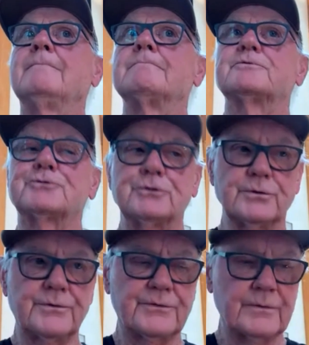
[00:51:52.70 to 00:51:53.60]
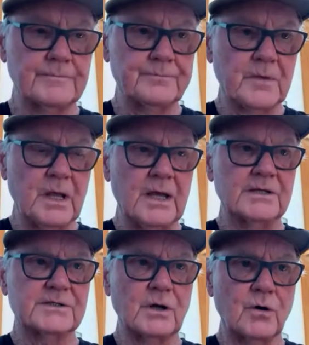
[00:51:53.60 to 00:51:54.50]
truth.
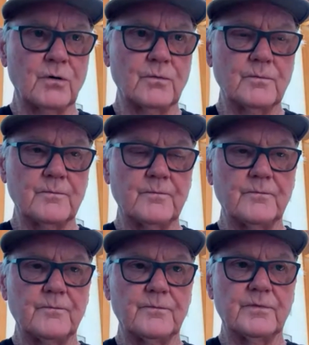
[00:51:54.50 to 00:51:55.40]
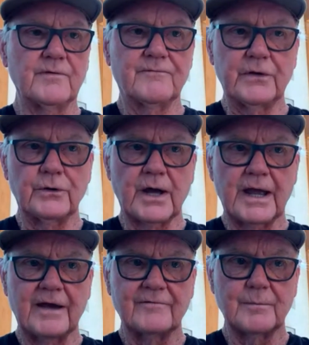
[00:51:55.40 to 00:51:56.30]
So the fear I
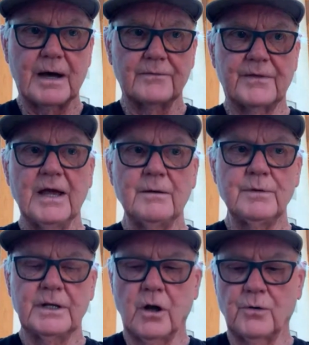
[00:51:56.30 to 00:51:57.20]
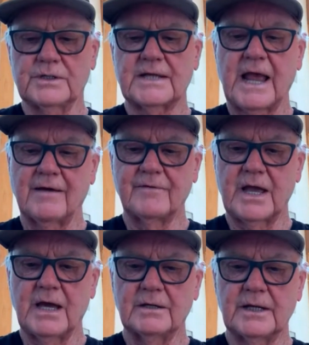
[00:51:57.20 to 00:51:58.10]
have about them, and always have
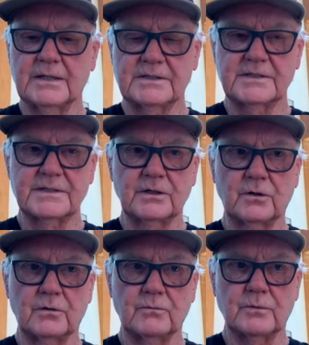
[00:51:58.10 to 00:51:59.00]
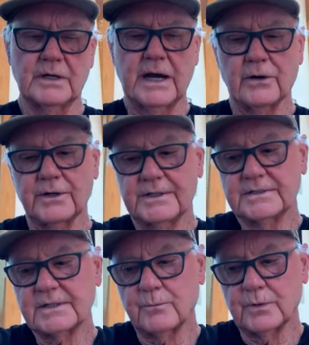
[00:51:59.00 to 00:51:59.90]
had and still carry to some